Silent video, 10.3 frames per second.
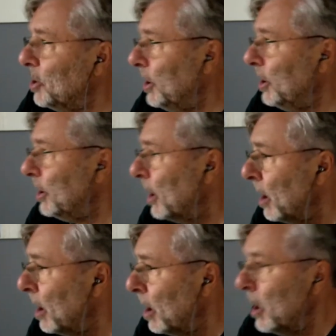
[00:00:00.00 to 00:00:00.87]

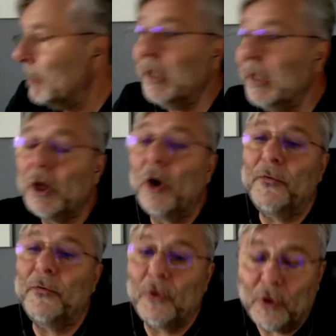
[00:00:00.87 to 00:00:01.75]
machine. But
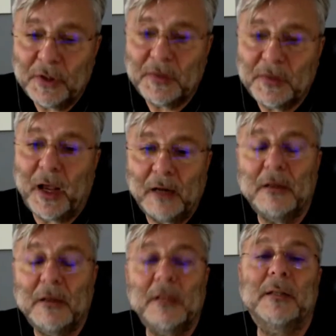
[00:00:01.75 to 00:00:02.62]
of course, there
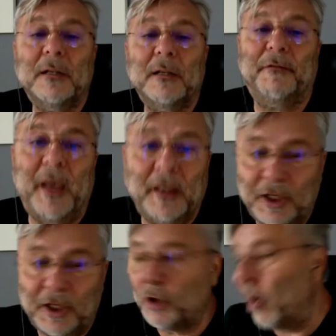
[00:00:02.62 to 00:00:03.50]
are
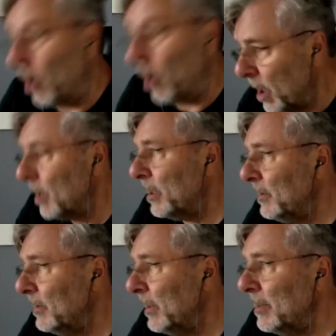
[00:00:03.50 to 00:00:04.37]
disadvantages, or
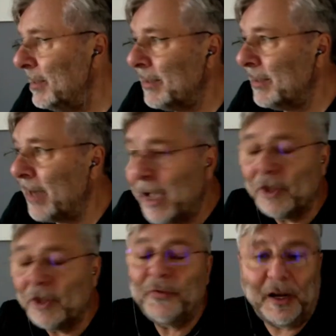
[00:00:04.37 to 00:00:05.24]
let's say this
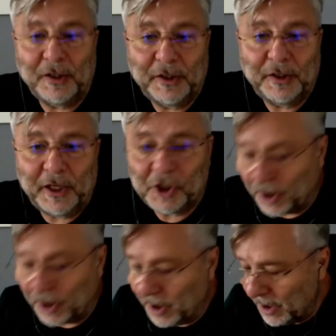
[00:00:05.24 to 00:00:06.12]
kind of
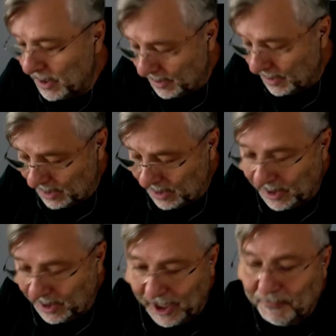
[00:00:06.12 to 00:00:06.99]
architecture
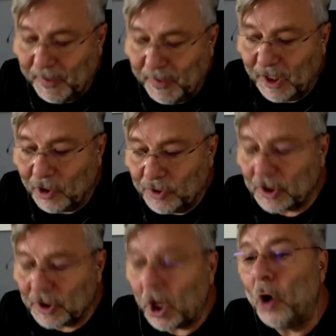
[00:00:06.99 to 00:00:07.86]
can be
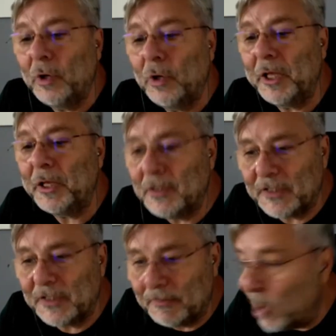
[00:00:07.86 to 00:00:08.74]
used only
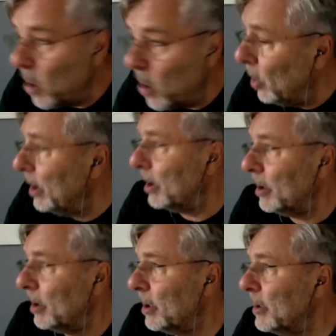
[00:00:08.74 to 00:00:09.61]
in
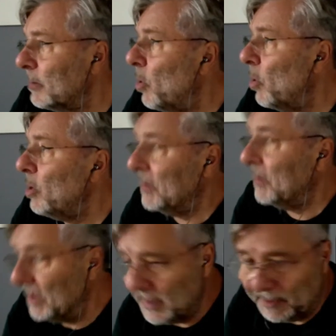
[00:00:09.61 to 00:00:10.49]
small
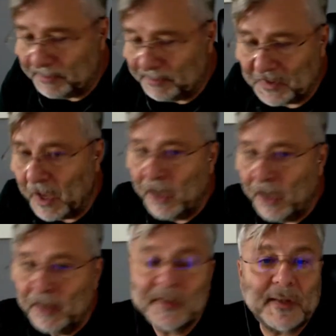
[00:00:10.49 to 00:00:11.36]
systems.
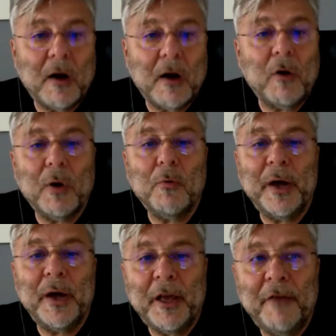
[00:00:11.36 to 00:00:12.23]
So
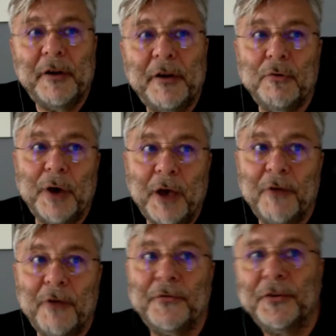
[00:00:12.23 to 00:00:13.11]
wherever you
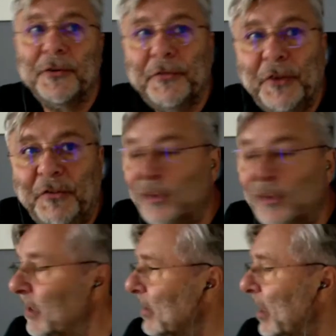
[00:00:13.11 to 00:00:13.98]
have
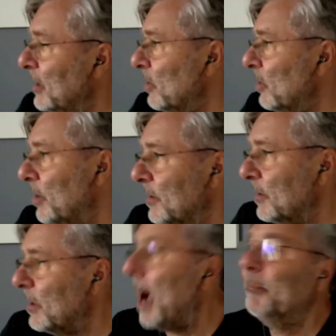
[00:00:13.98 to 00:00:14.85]
50
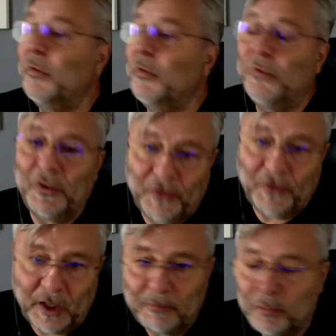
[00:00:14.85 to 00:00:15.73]
sensors, up to
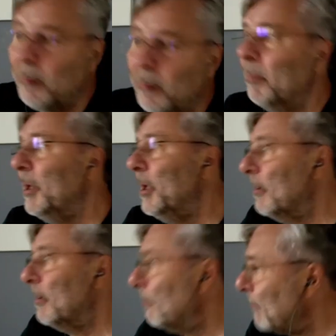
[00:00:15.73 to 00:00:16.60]
50,
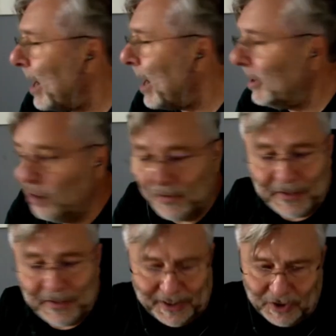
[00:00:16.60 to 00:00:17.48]
probably
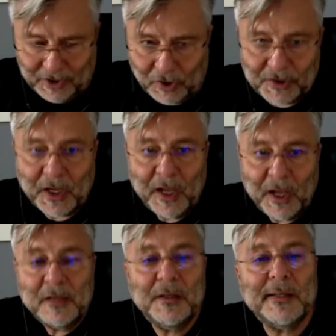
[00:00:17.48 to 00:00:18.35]
100 sensors,
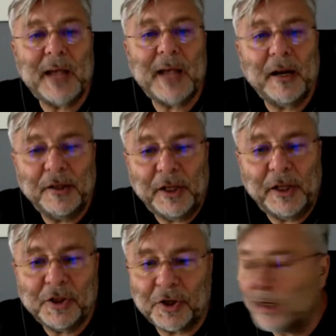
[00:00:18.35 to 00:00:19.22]
this
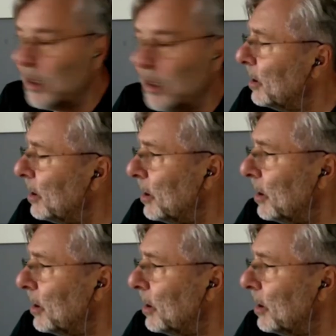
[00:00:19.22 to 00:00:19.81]
architecture